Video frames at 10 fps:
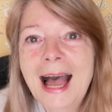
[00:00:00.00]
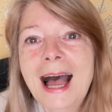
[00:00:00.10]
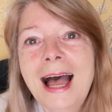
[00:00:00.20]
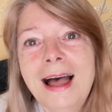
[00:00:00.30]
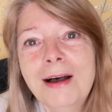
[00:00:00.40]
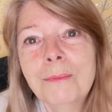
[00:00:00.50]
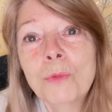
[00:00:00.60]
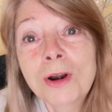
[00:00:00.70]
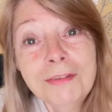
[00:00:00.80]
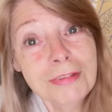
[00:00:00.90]

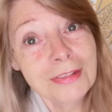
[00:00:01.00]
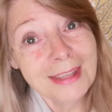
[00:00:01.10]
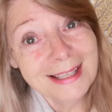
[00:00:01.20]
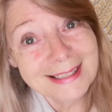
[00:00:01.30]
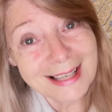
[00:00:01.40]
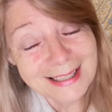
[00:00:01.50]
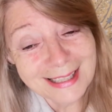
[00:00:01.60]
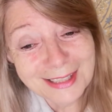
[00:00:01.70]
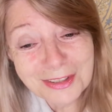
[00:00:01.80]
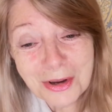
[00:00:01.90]
One of the things I
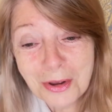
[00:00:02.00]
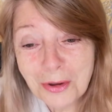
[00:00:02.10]
did